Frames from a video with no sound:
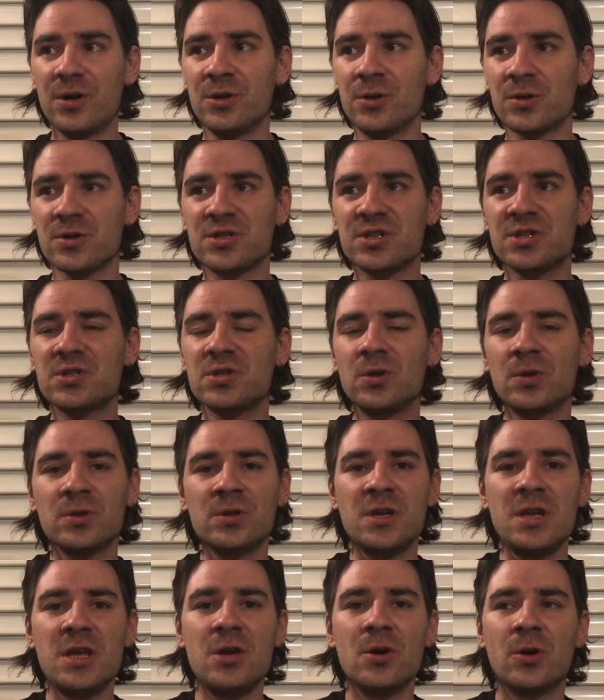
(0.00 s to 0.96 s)
not just
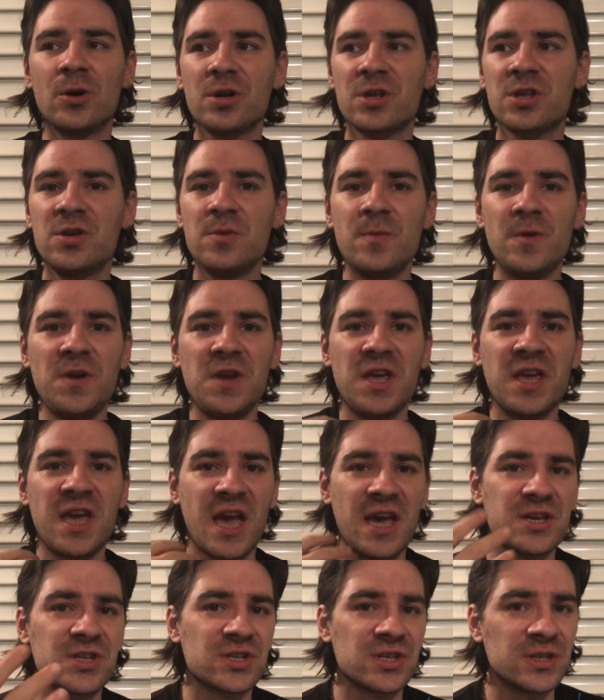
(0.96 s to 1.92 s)
only your
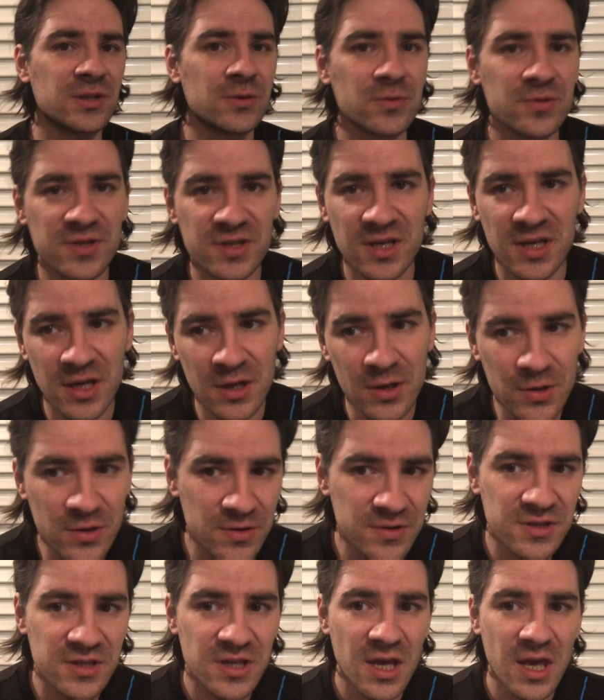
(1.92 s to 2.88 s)
communicational
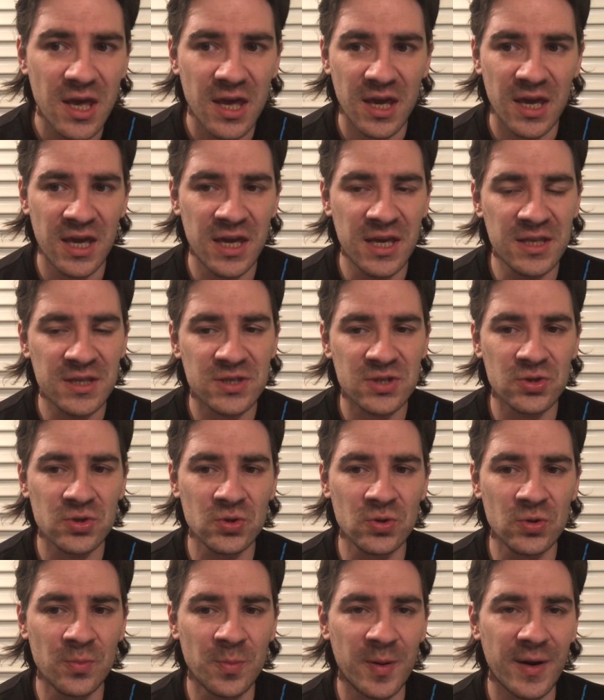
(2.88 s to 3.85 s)
skills
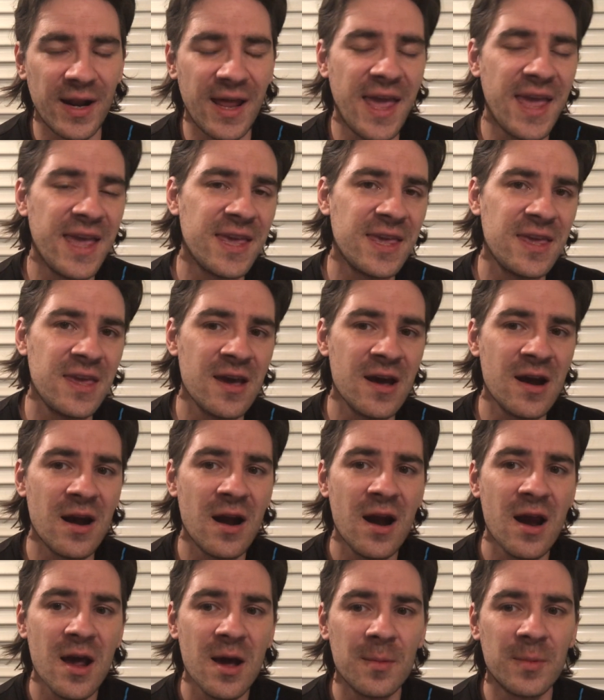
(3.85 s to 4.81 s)
into play here,